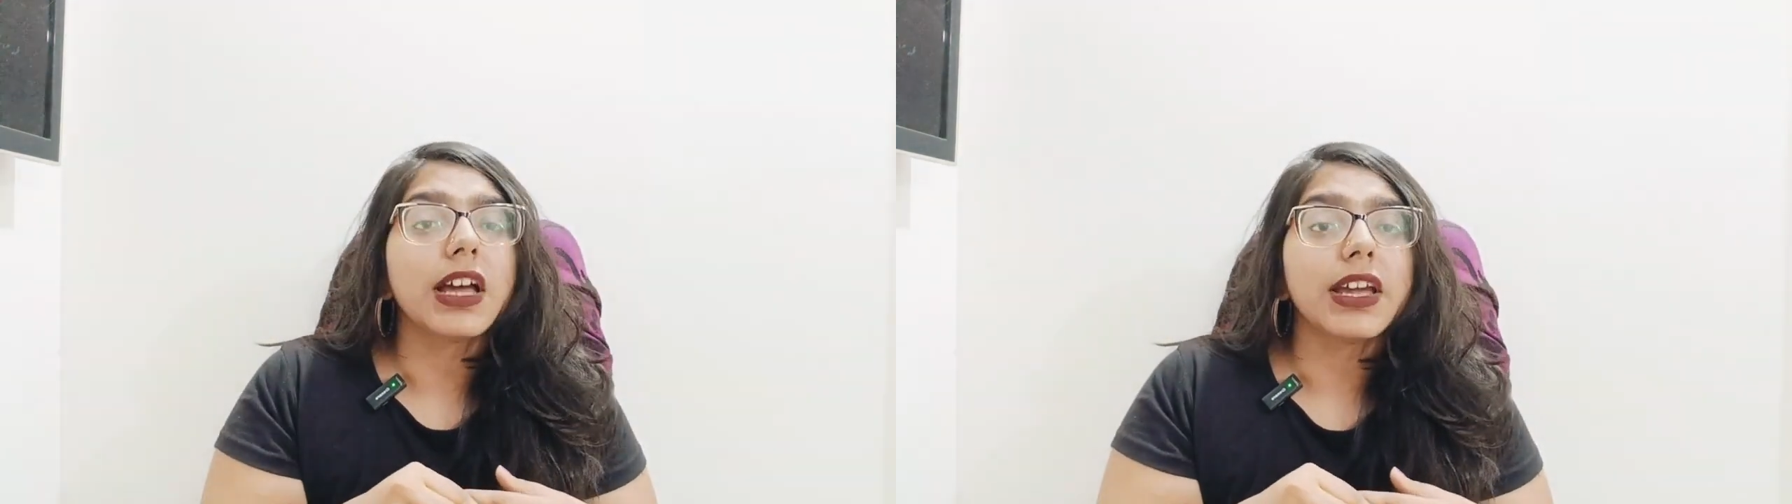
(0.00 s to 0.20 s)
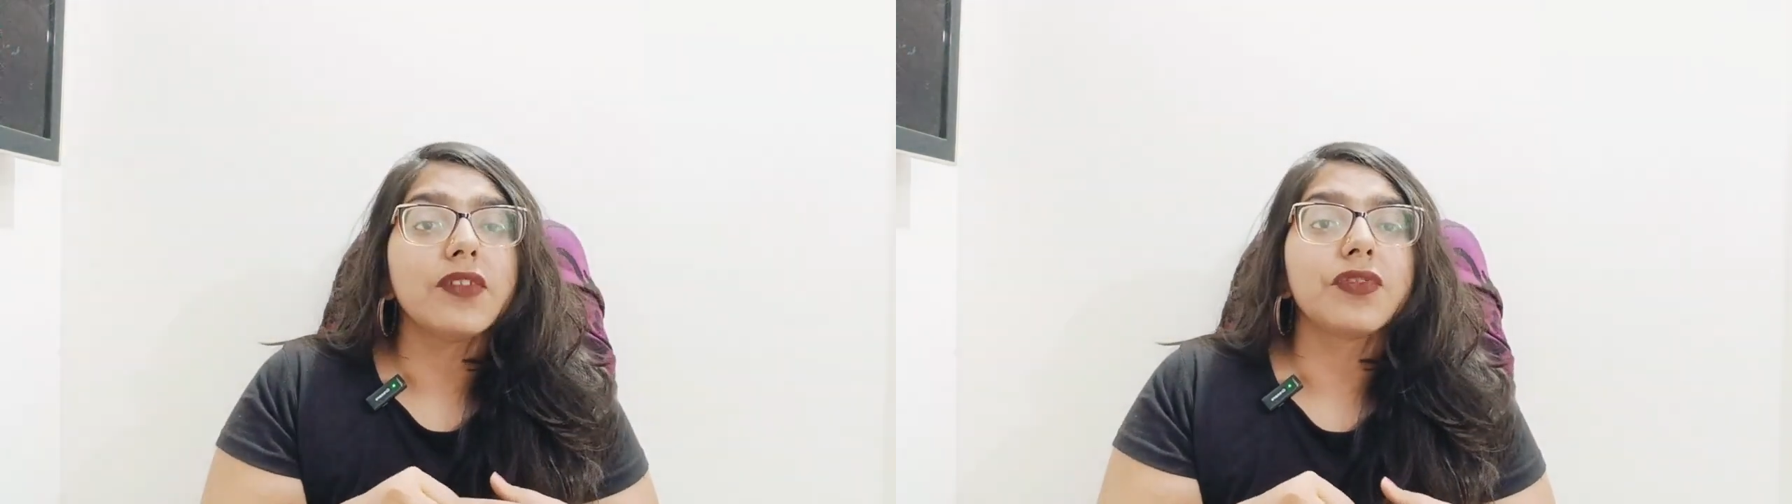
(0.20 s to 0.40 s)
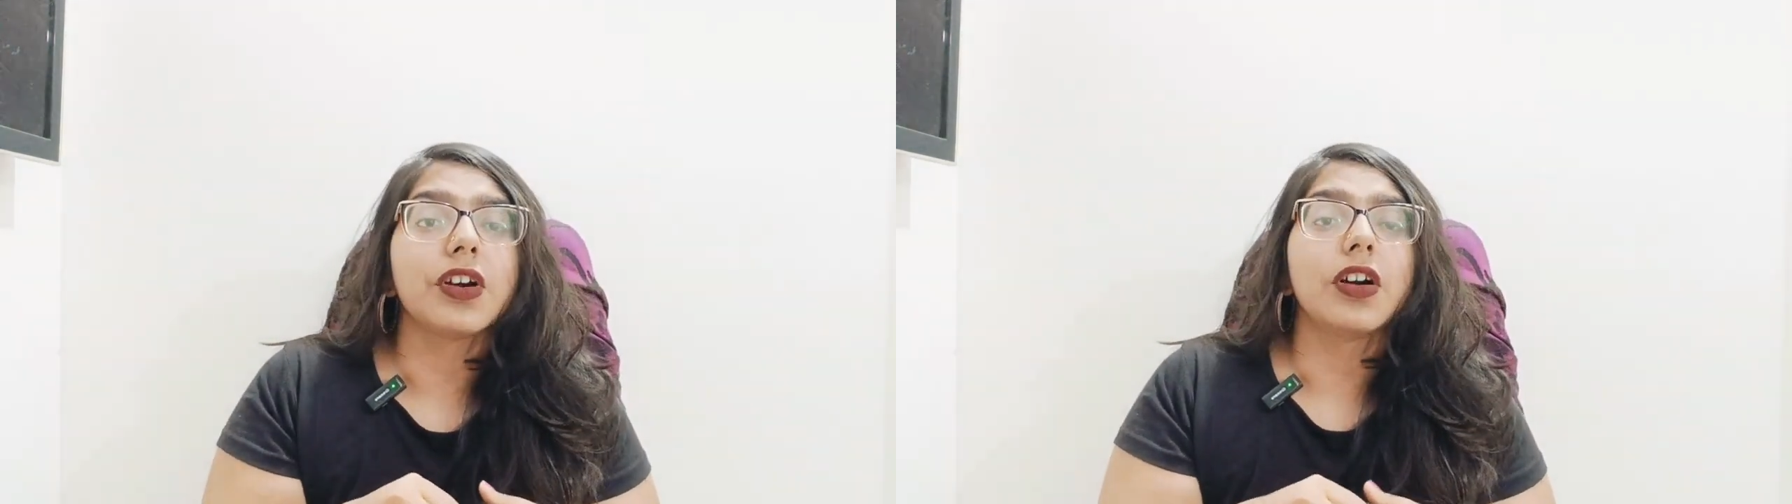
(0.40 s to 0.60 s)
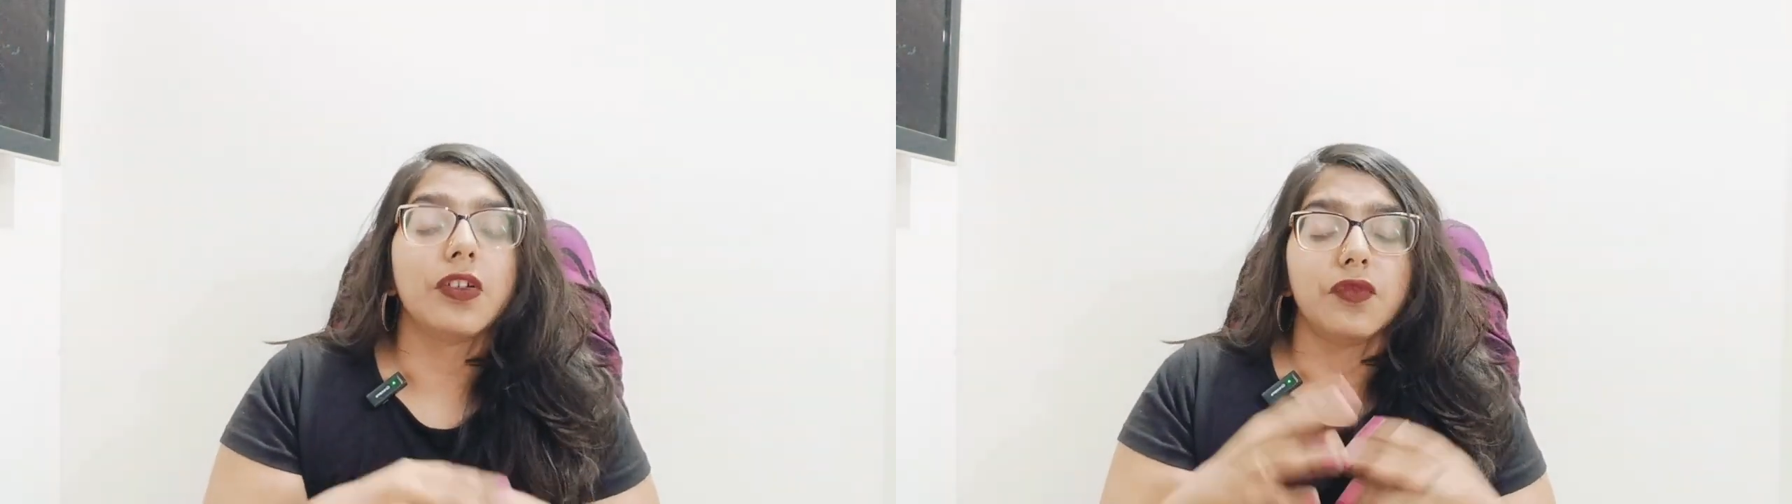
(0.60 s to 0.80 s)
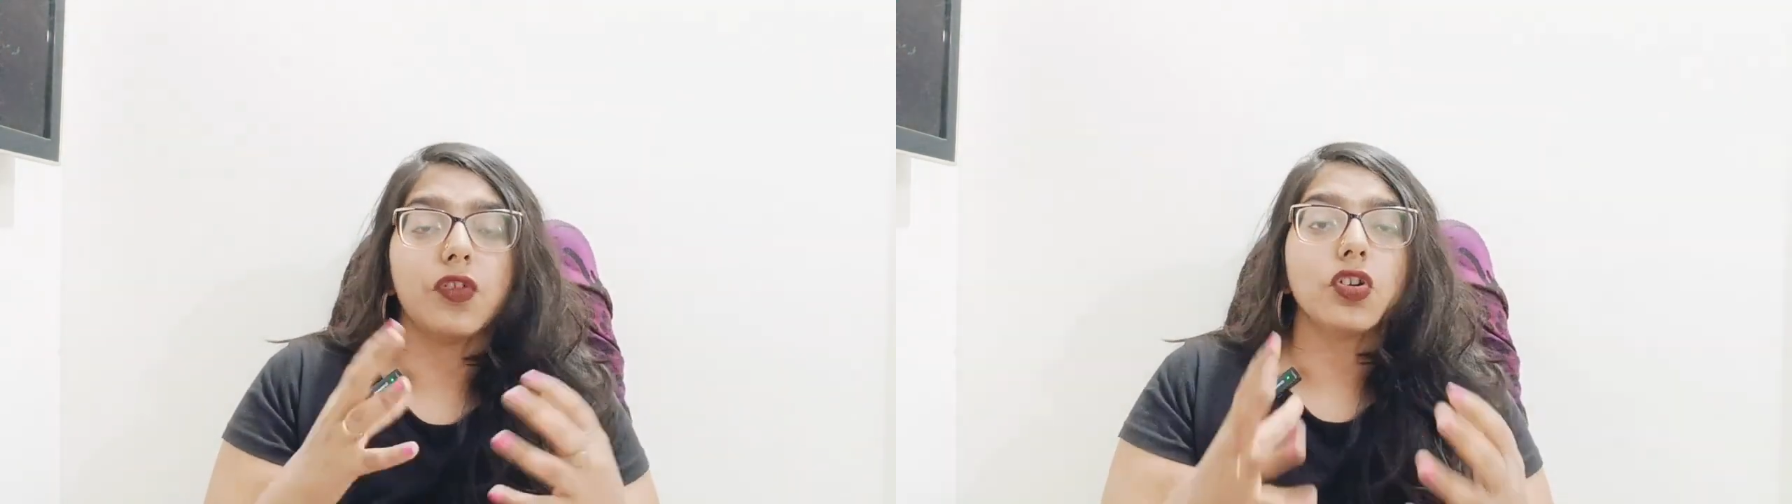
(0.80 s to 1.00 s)
live
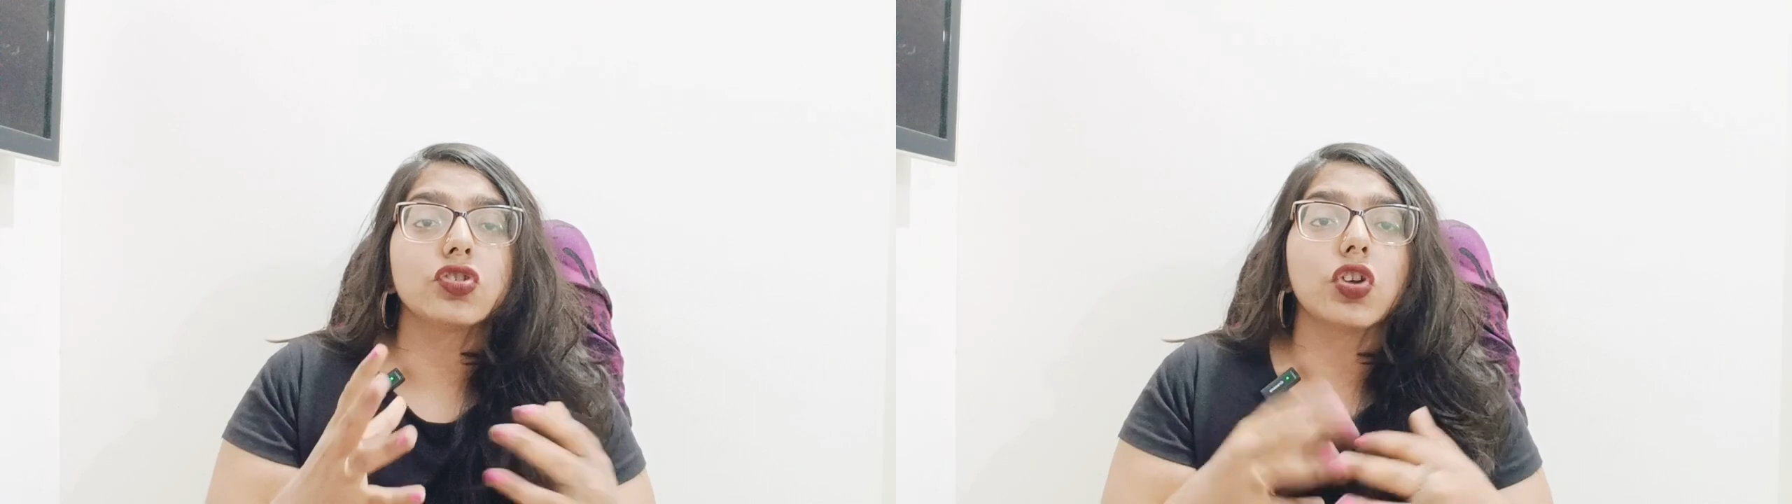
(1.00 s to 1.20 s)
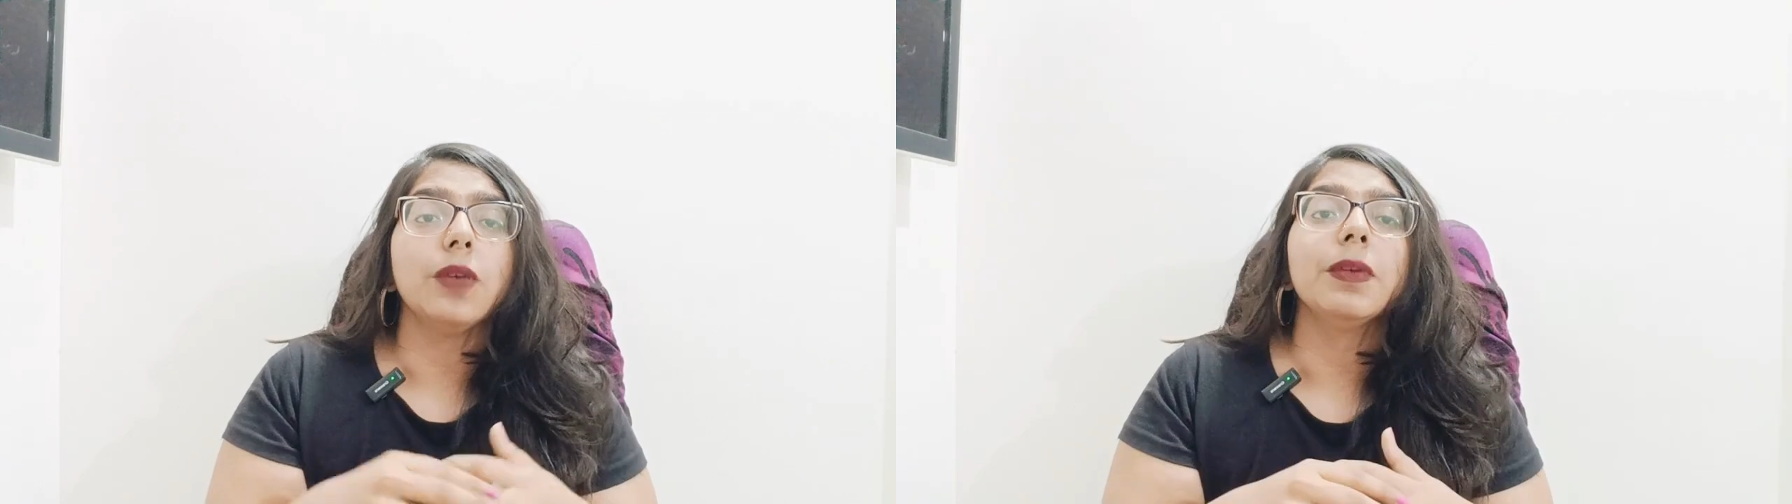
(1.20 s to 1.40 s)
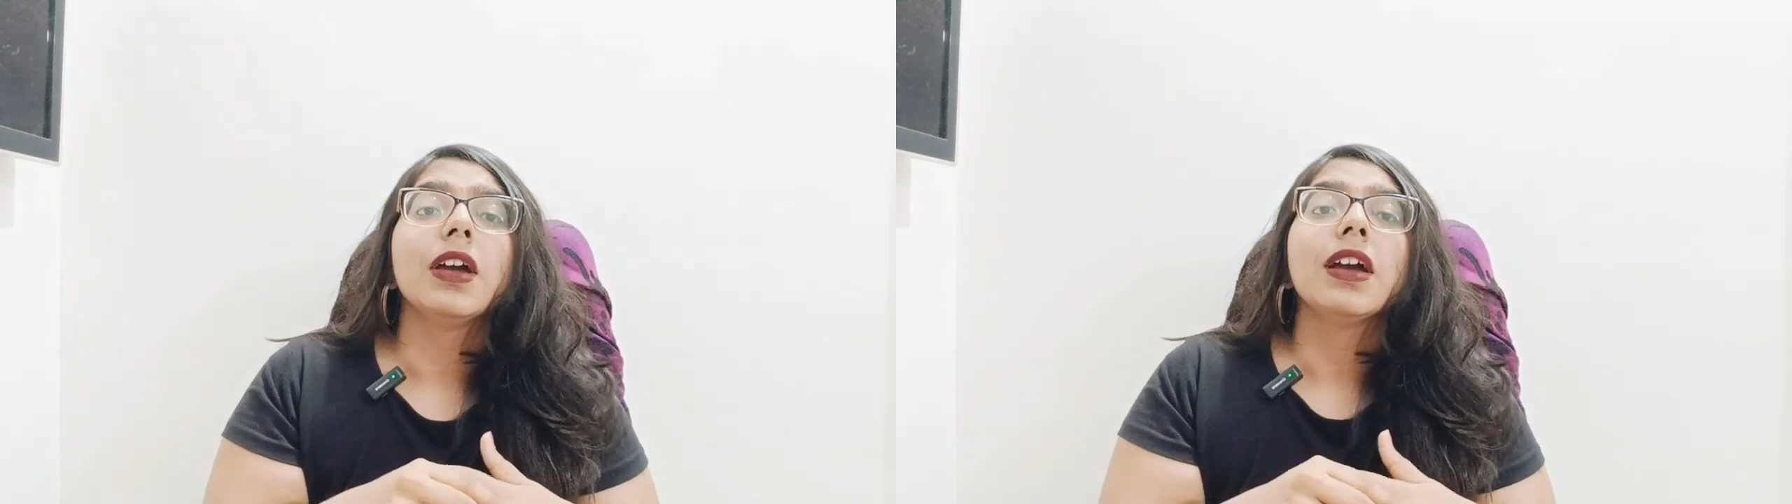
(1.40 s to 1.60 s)
workshop,